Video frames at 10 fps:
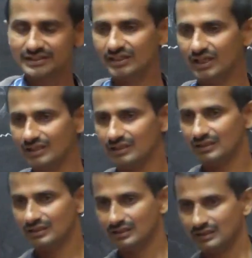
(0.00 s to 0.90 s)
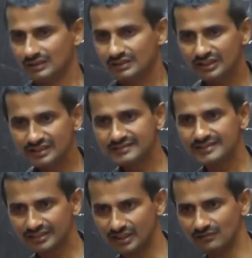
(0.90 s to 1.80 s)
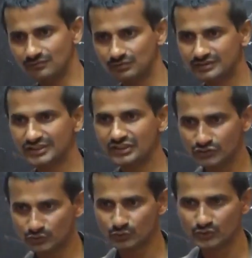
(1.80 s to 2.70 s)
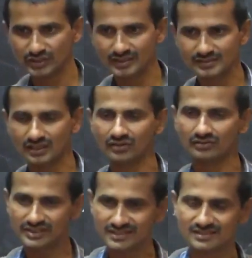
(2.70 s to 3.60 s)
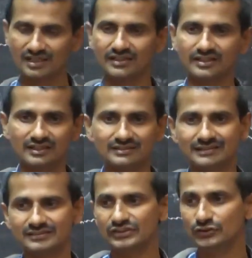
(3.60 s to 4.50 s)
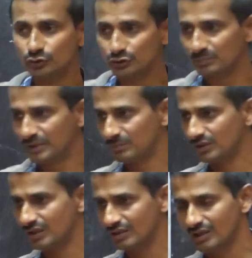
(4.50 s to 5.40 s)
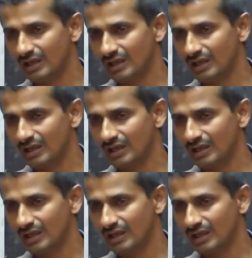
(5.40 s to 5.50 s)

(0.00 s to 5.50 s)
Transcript: here, he set up the institutions, or he started that is a newspaper,